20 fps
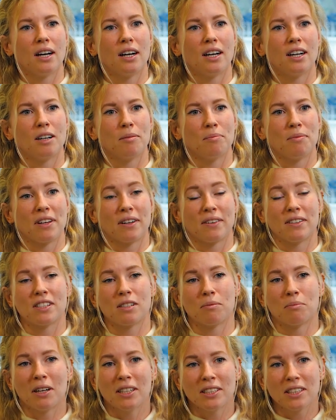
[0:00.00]
There
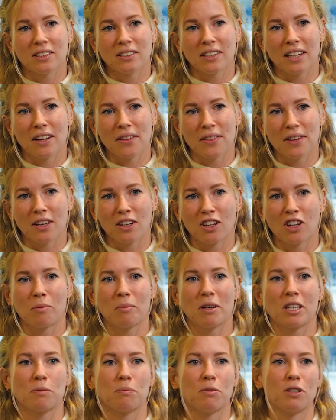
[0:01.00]
is a master in health
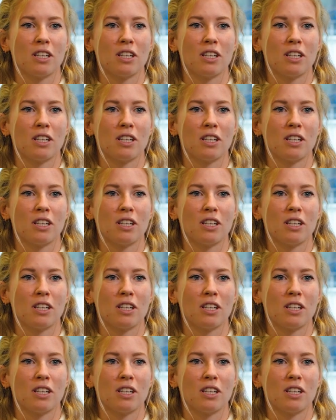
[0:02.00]
economics,